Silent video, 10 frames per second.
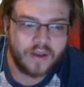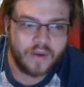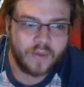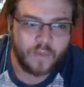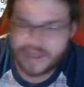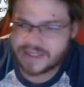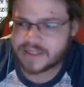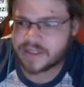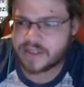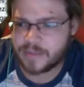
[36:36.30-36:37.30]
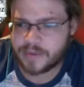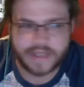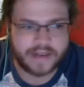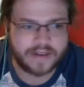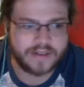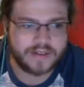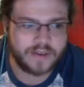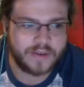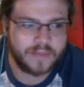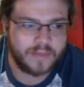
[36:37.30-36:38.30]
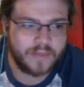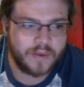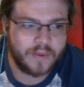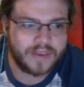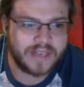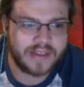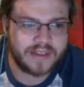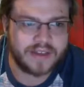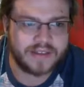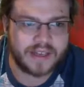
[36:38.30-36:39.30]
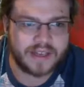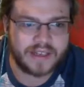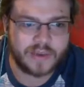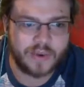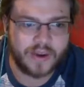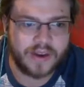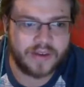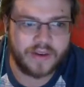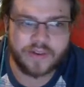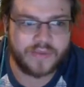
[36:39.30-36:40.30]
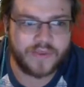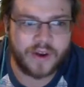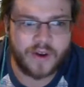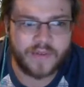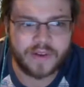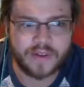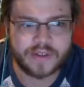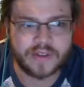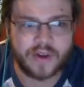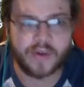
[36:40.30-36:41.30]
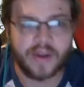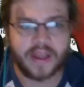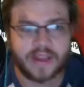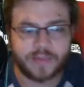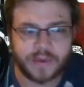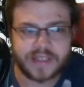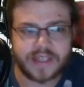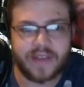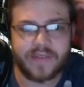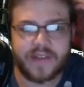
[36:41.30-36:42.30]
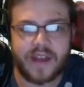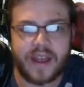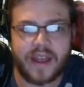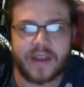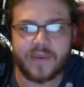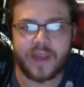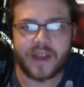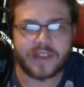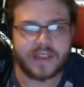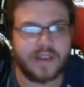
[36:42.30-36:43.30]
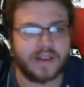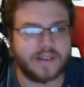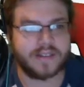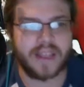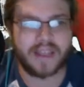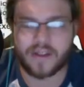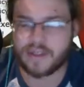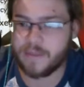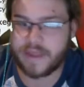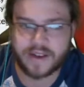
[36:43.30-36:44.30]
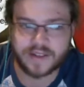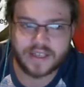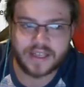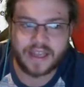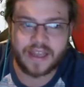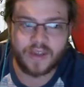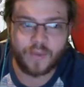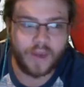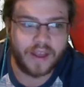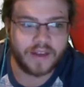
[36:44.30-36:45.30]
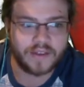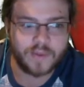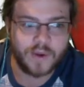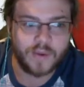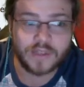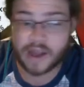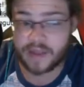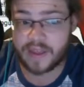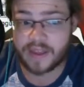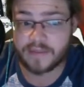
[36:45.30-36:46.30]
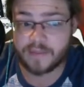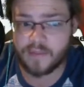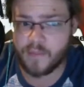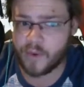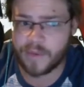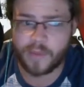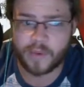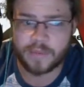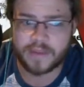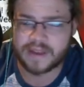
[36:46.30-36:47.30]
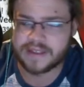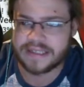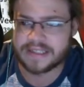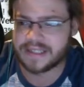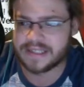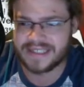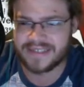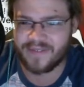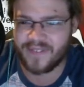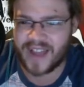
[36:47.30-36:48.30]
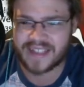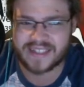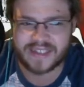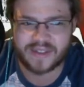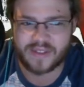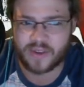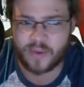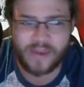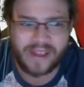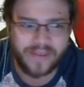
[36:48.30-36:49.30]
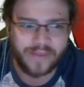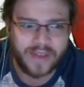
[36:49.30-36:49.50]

Weezing is going to protect this turn. We attack the Executor and just fire off another Snarl. It's pretty safe, and we actually take out the Meowstic in the way as well, which I think is more important because it's fast Thunder Wave,